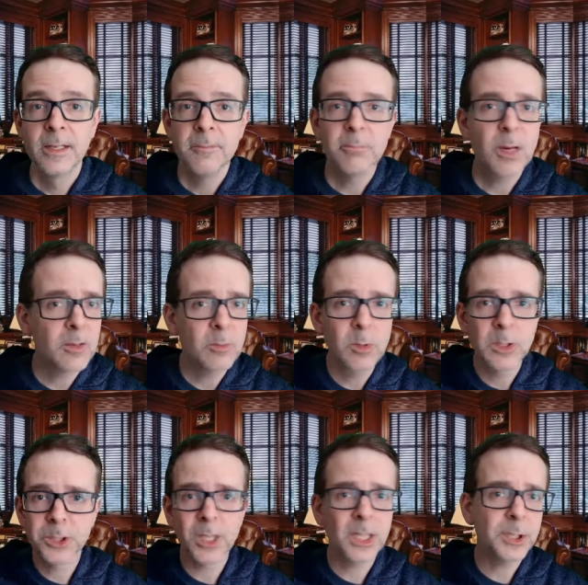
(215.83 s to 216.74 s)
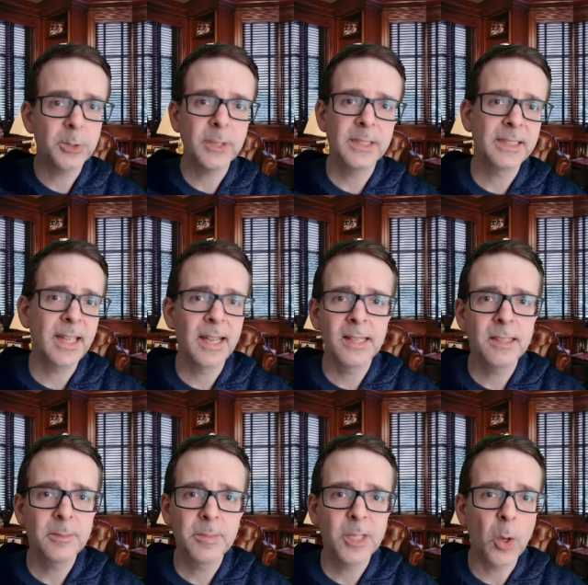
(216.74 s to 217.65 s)
But were Joshua and
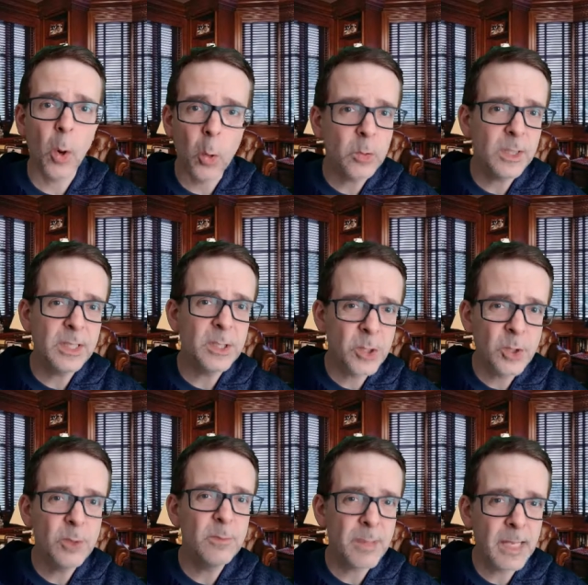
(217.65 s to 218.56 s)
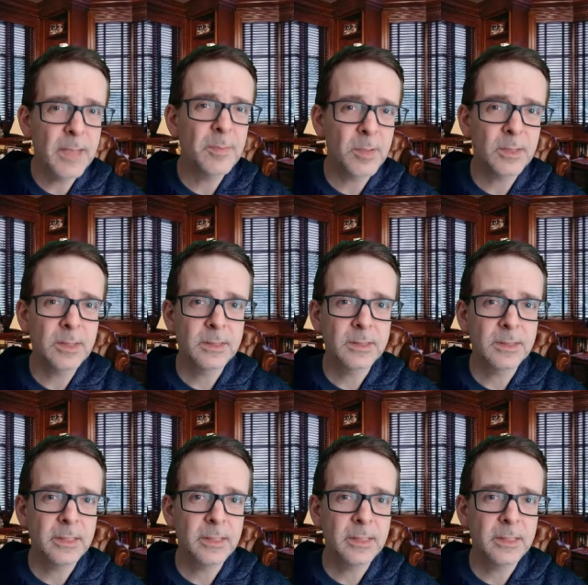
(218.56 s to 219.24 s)
Caleb the only two people